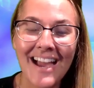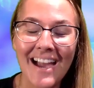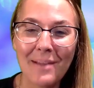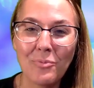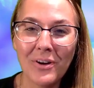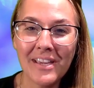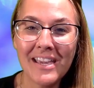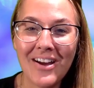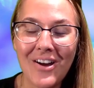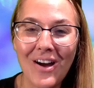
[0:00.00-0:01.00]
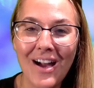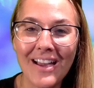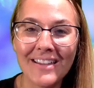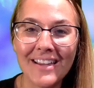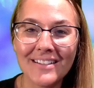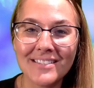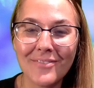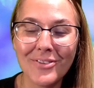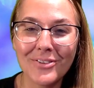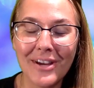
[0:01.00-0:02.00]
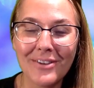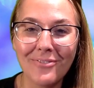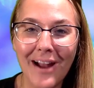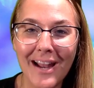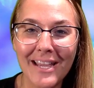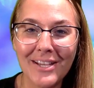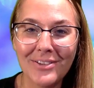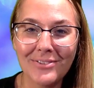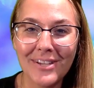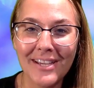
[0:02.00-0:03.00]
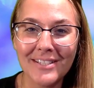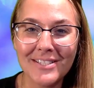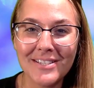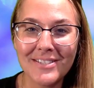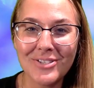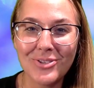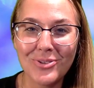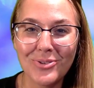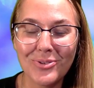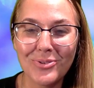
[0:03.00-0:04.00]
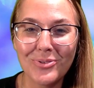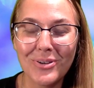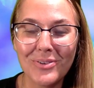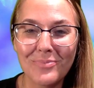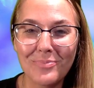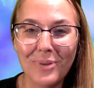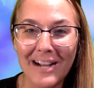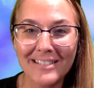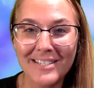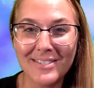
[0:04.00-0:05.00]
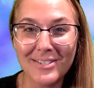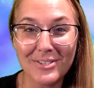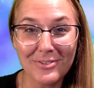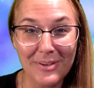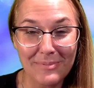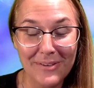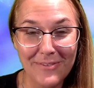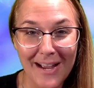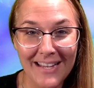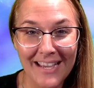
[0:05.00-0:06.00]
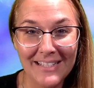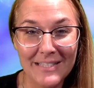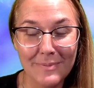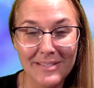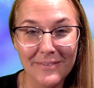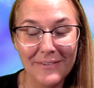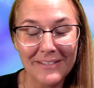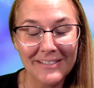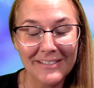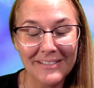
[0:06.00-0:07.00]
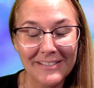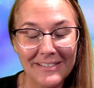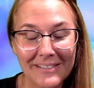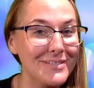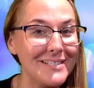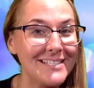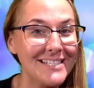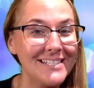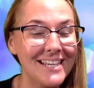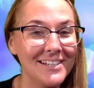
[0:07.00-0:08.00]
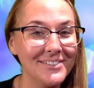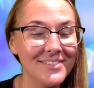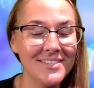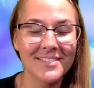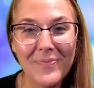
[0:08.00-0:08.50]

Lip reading: I'm working on a 7th grade writing unit to practice descriptive writing, specifically sensory details.